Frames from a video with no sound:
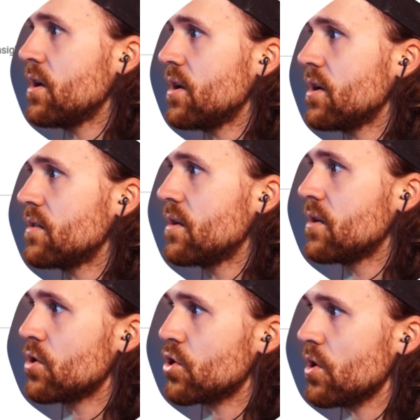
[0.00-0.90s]
It
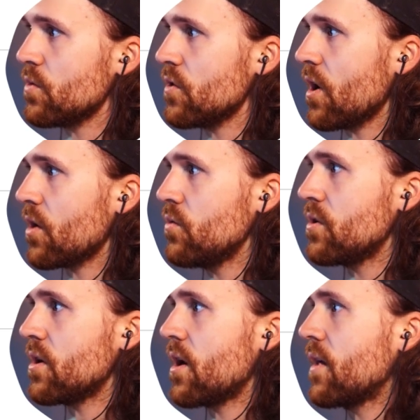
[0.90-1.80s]
shows you how you
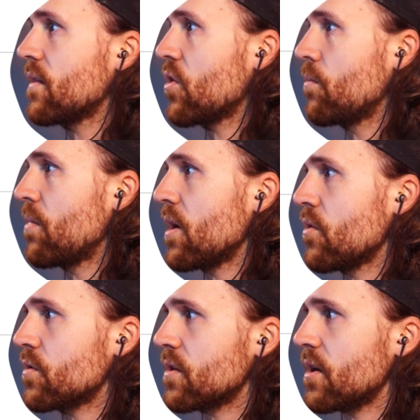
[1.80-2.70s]
can
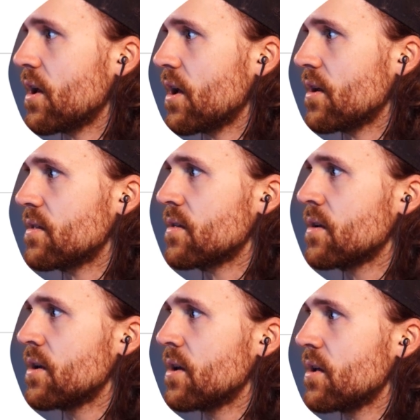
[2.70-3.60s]
compare scans,
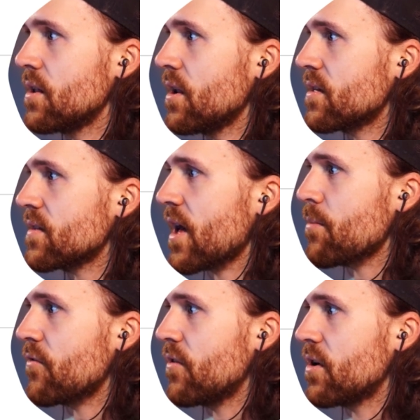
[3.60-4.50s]
list
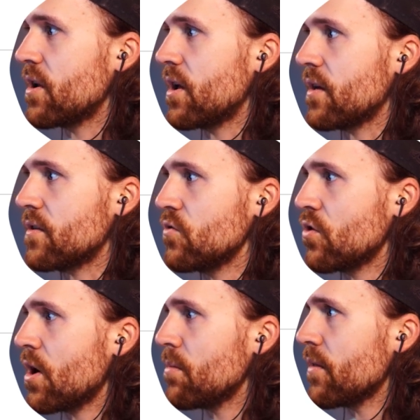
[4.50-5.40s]
app findings, do
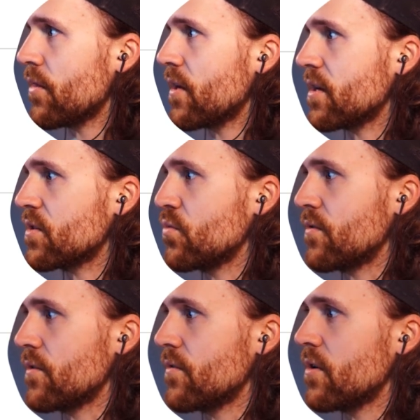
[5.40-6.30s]
a couple of things
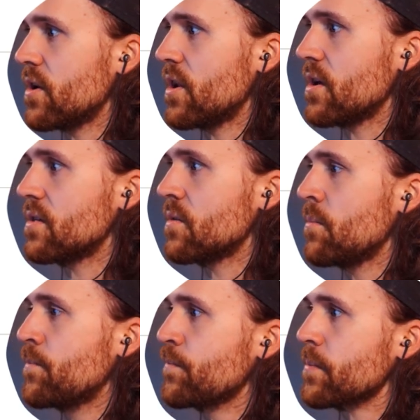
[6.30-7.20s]
with the findings,
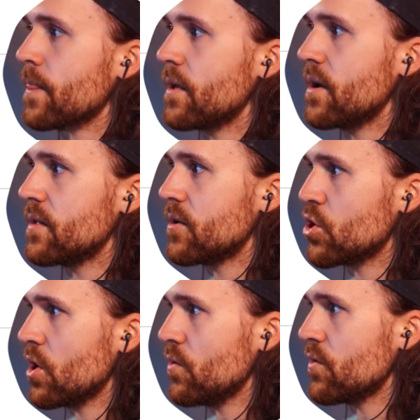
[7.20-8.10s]
it
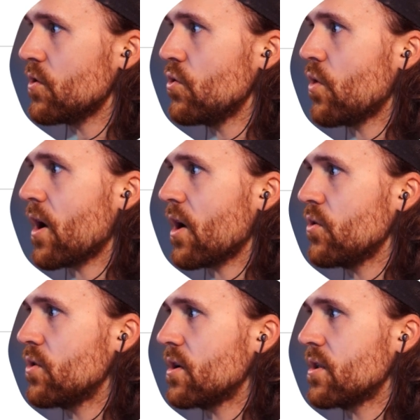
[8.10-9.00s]
shows you how
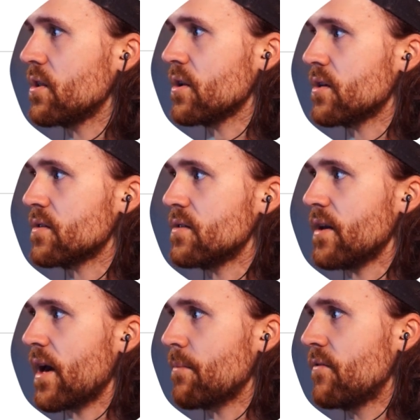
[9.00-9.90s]
you can list
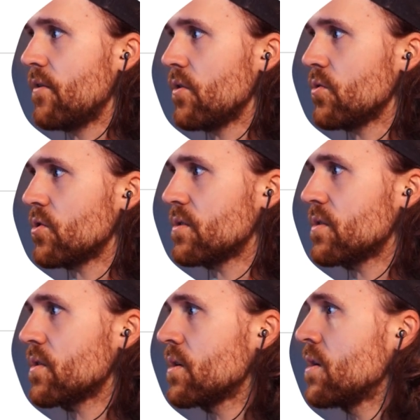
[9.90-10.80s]
the app
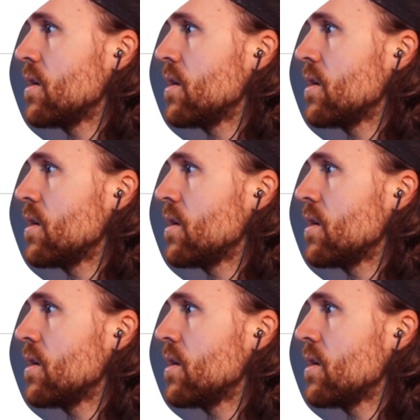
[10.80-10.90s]
versions.